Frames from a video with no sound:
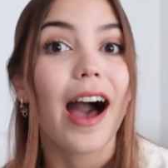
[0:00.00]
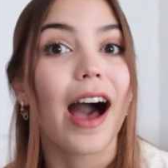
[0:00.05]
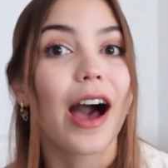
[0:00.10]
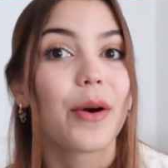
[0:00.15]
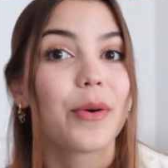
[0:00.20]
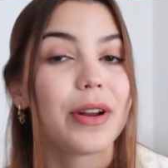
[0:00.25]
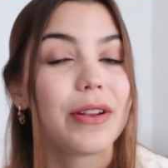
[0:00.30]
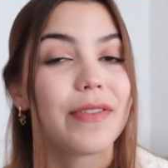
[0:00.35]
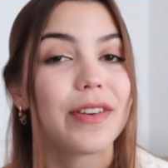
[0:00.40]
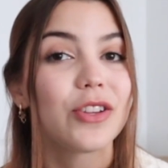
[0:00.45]
I
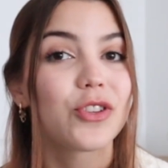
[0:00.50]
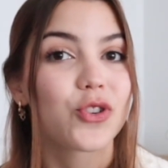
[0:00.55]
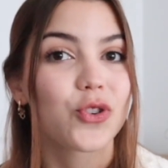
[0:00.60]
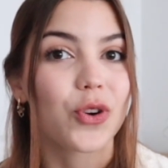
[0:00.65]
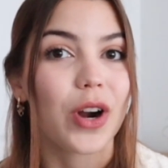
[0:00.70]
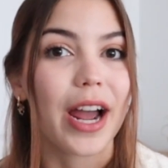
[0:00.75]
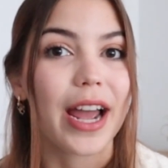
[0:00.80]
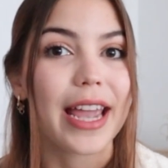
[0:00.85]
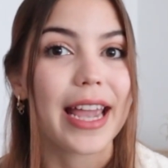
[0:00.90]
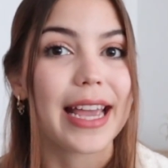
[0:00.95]
would even
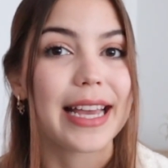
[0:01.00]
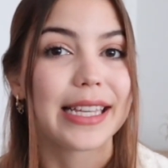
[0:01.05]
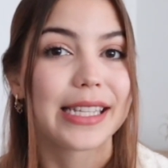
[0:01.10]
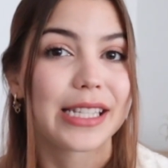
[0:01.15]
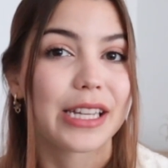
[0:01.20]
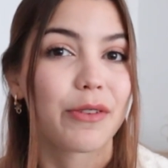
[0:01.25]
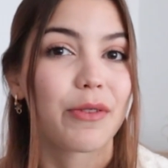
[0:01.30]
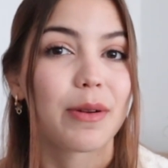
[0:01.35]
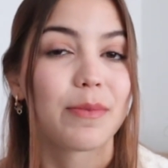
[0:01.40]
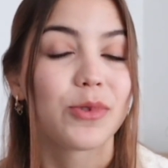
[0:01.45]
try
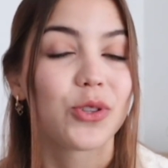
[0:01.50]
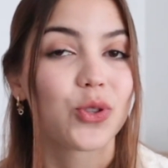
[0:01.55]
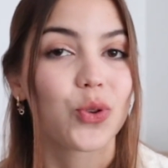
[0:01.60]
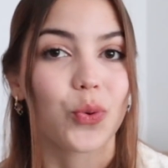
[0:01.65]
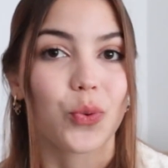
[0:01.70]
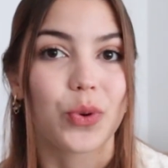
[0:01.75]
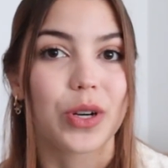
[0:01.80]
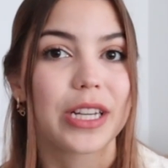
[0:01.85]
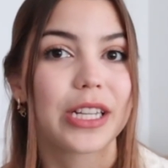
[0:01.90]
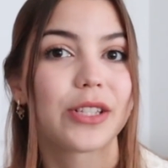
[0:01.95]
Instagram
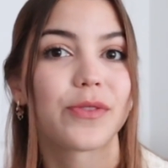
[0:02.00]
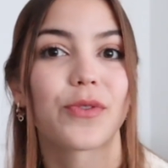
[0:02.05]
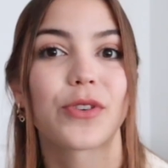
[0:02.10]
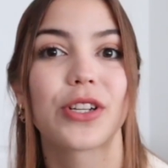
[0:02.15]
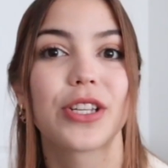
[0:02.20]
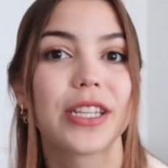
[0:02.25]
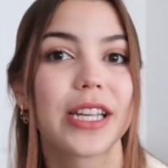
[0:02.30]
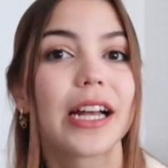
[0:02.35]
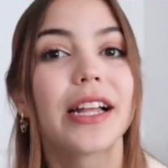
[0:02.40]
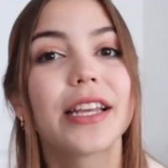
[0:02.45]
stories for
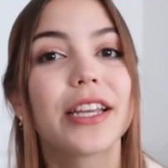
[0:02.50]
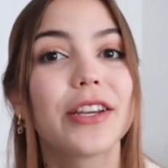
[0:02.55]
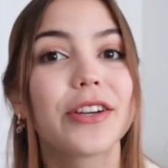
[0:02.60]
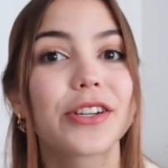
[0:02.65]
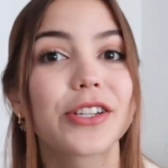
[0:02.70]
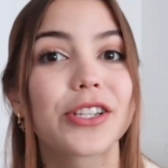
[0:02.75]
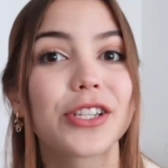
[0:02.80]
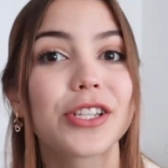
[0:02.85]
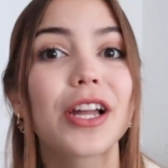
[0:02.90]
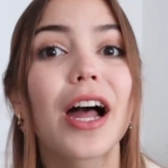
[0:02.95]
selling
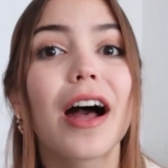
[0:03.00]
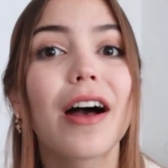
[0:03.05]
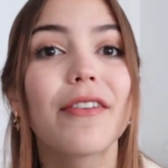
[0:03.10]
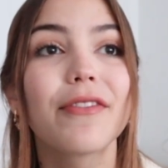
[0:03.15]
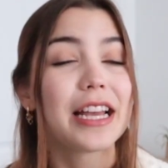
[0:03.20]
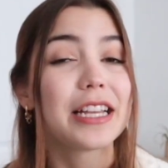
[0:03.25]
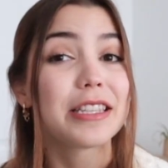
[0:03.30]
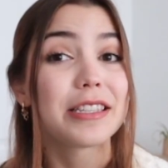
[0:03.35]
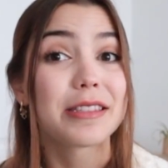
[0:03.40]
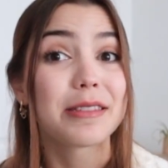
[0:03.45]
your stuff.
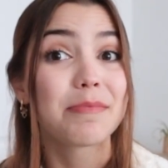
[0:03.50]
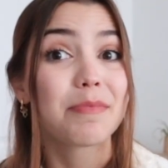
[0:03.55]
It's